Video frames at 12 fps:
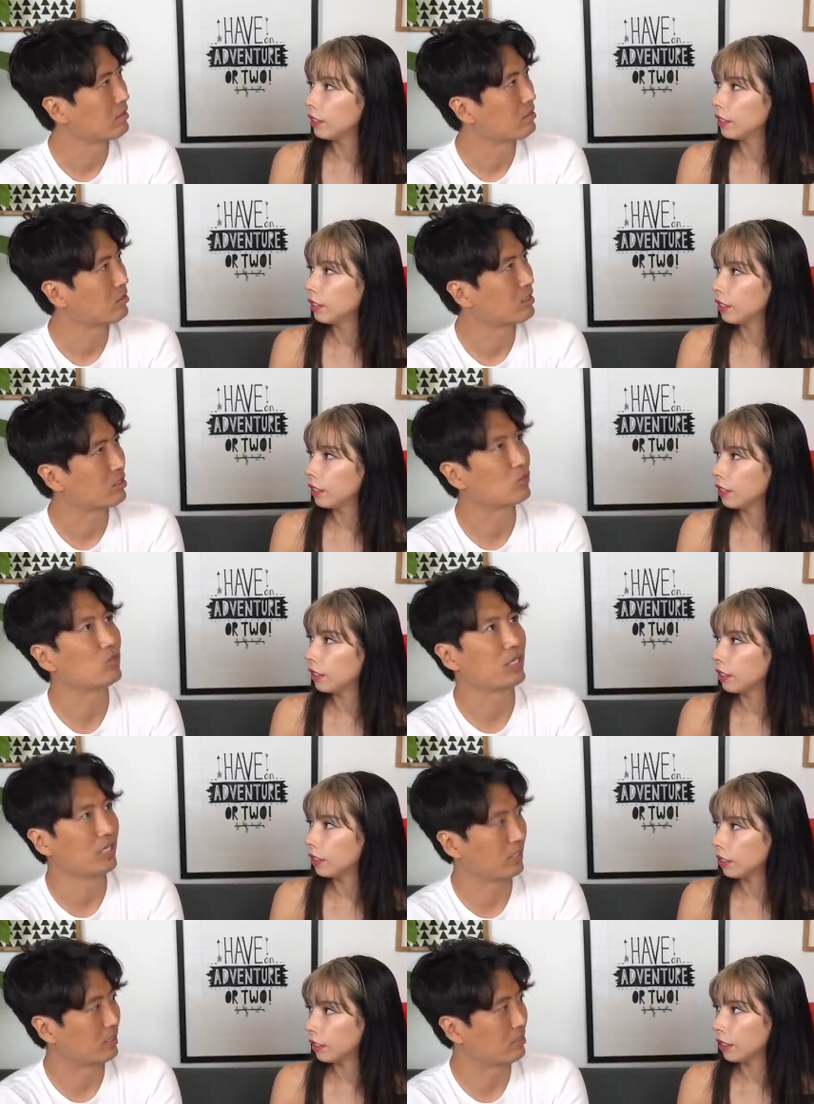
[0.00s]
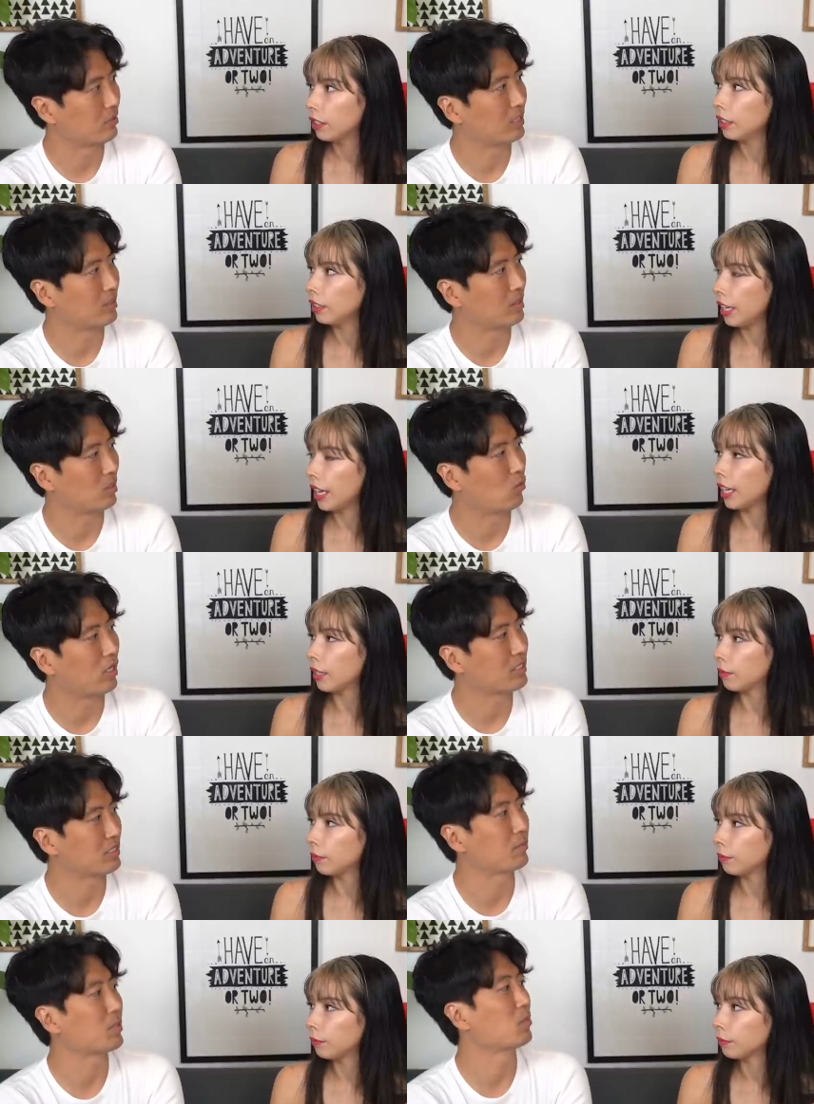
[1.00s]
Speaker 1: So he's greedy. So he, yeah. he wanted
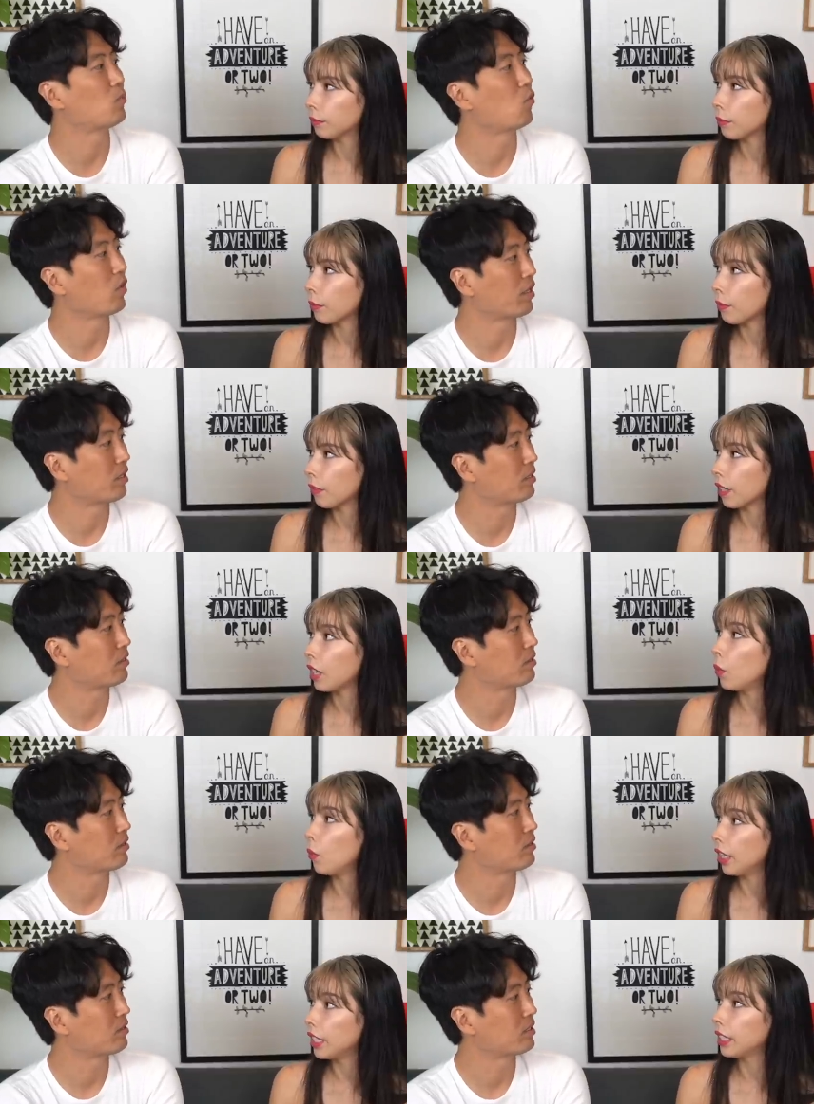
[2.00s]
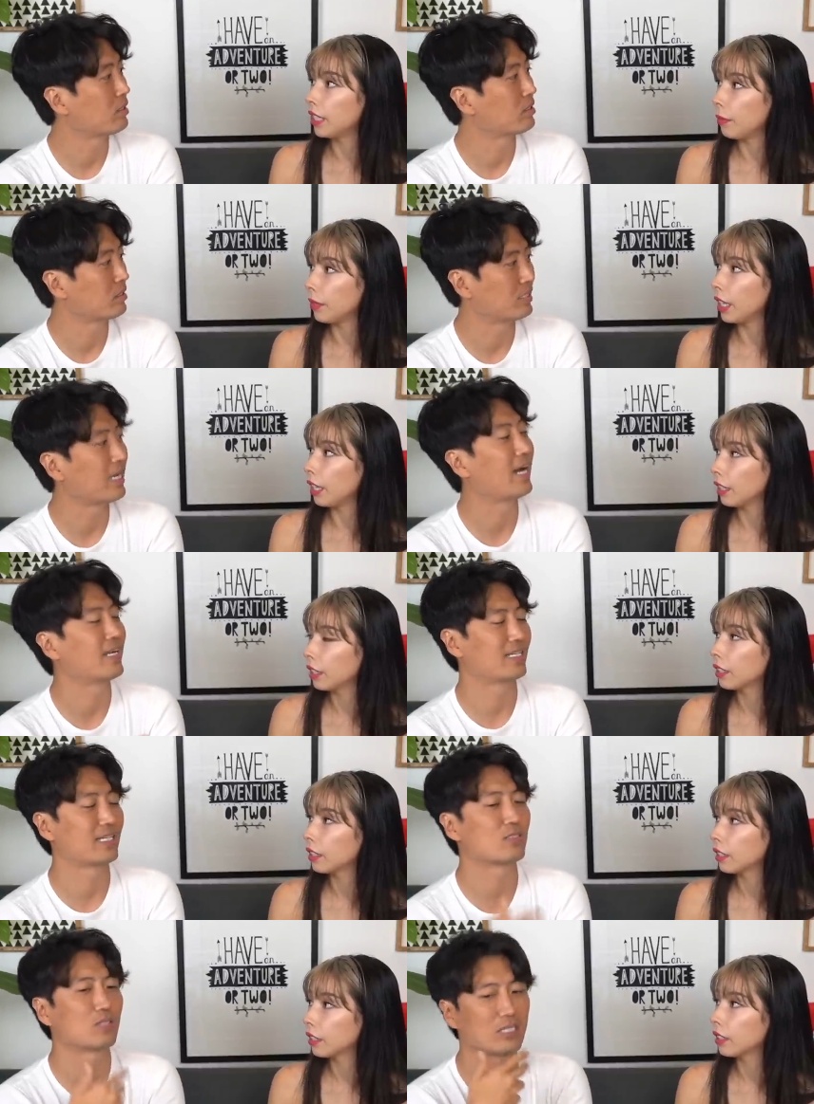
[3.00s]
something more. He
Speaker 2: wanted something. Yeah,
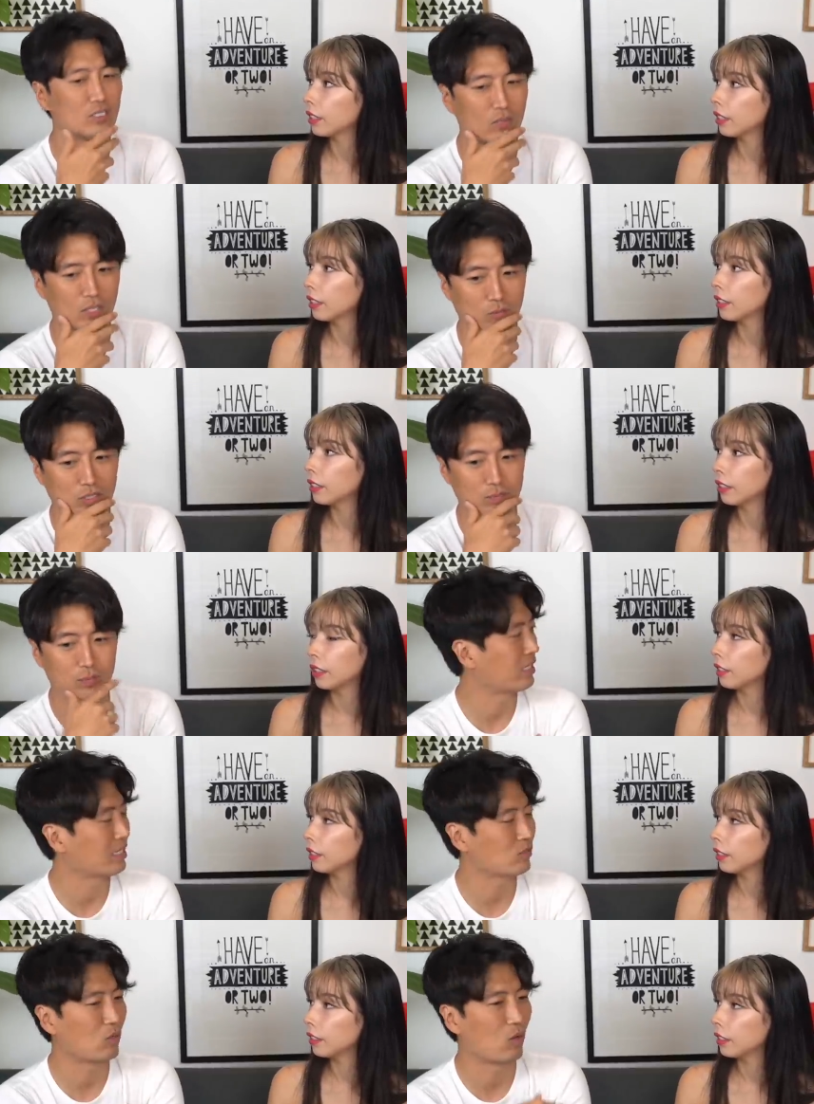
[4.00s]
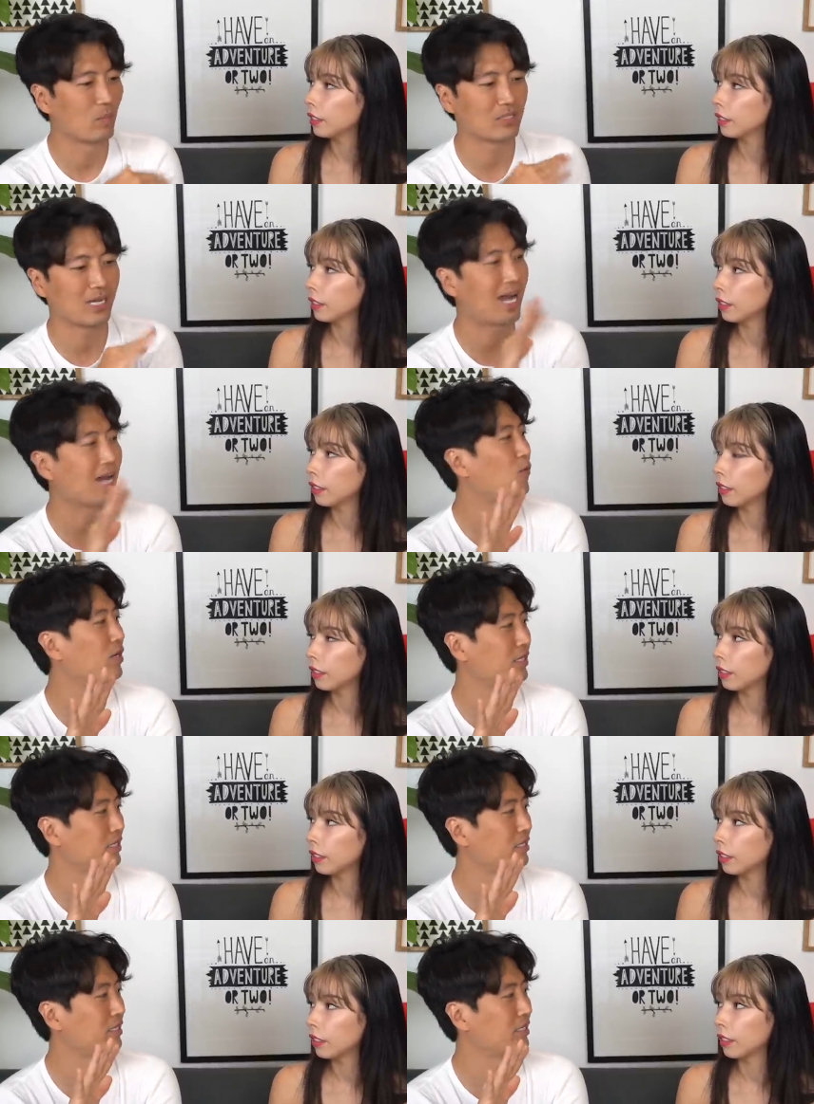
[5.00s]
Speaker 1: that's that's what it was. But that's when Rem's like, I don't want to
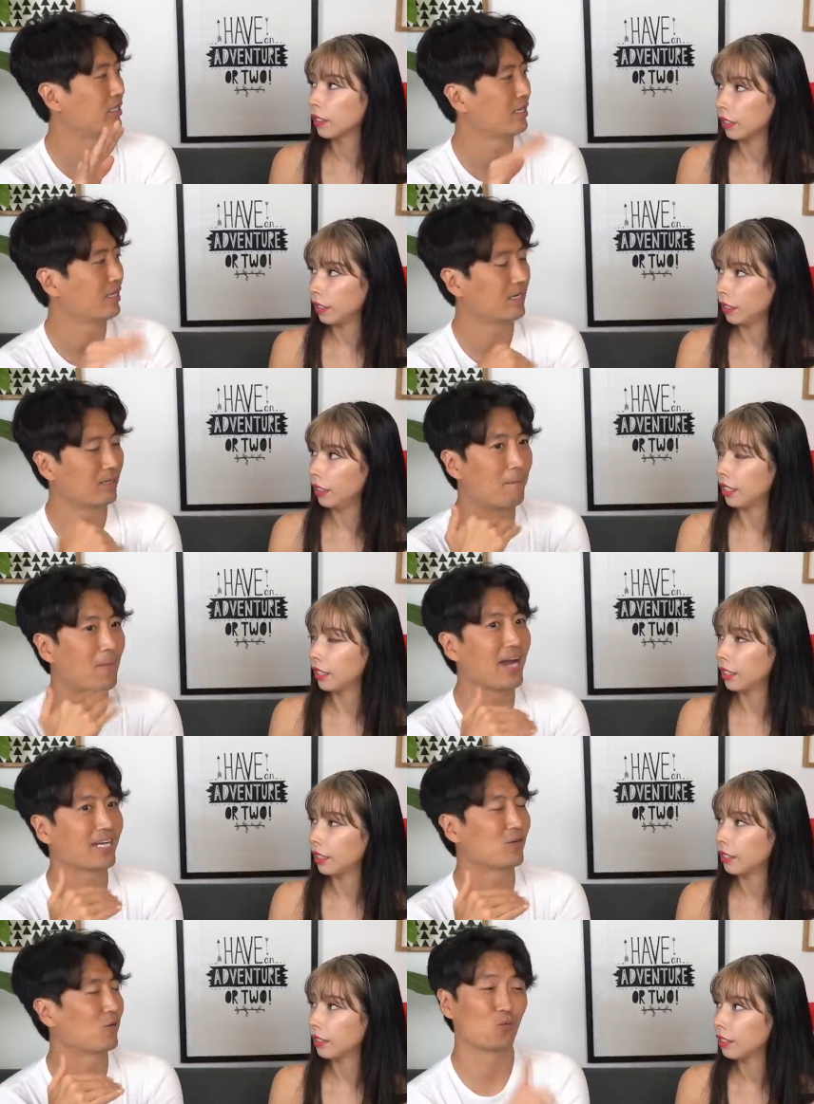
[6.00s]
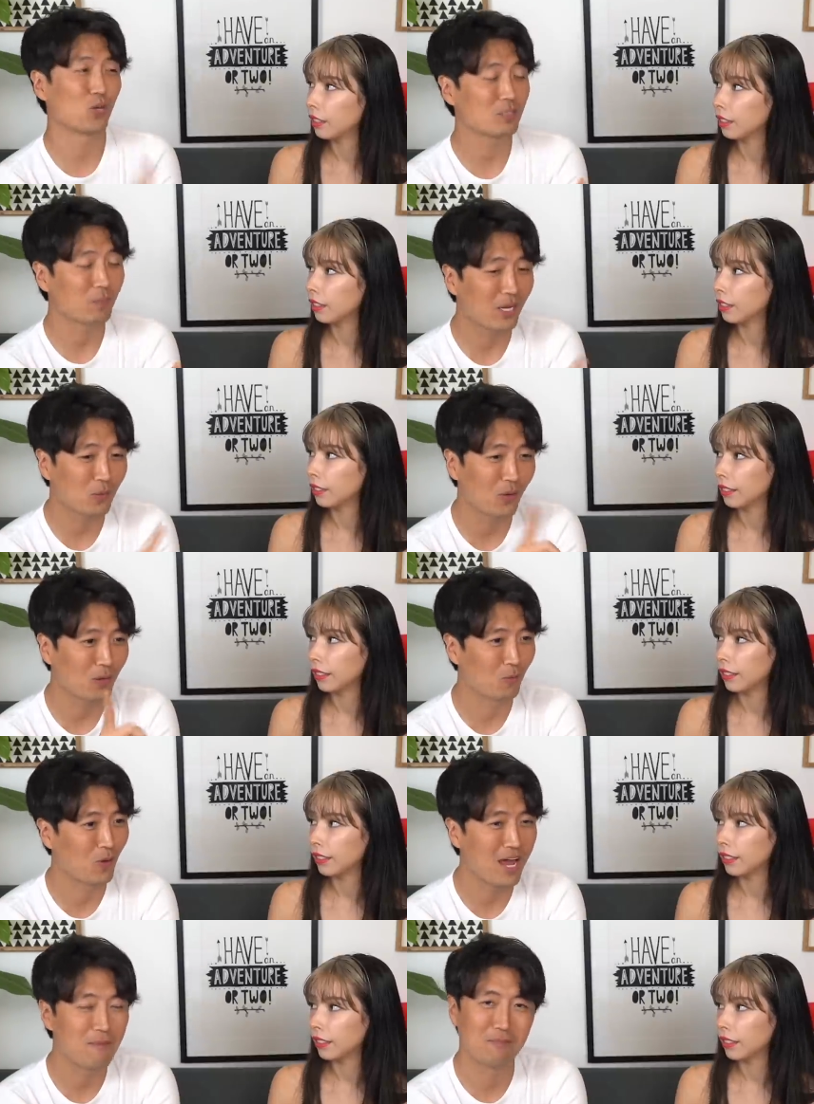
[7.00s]
hear my hero. Which, by the way,
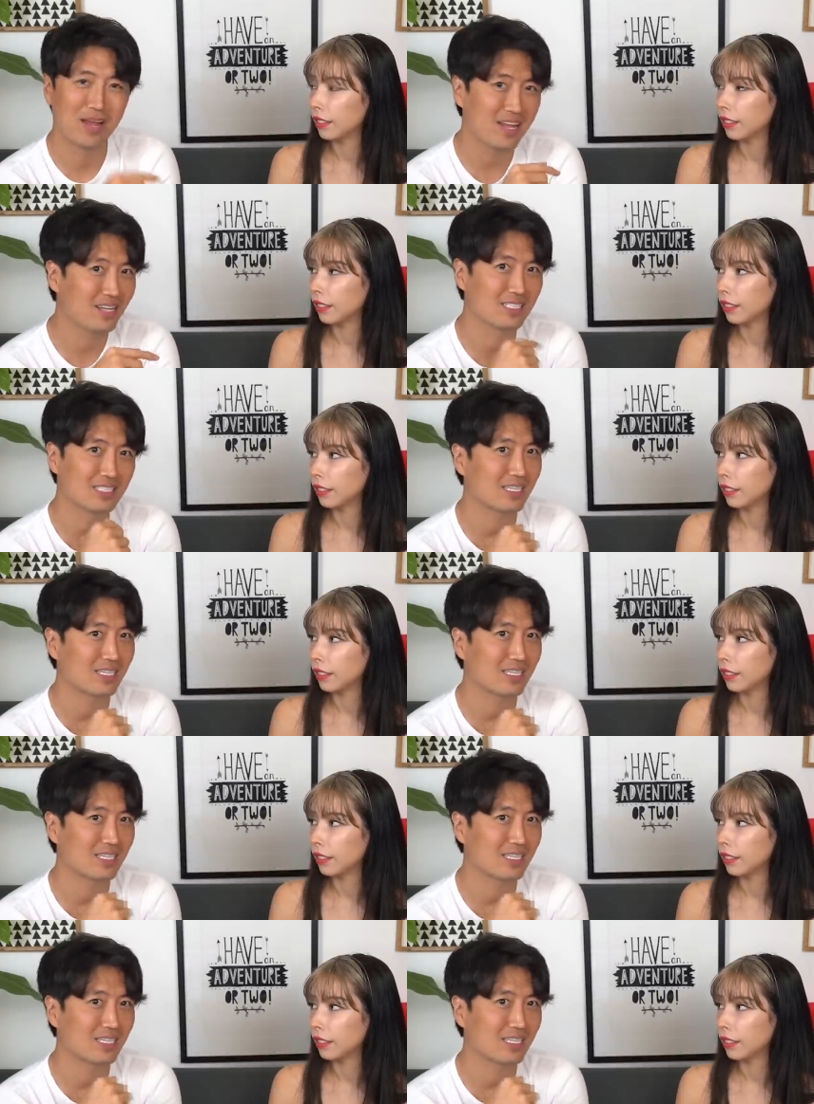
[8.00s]
Rem, man, it's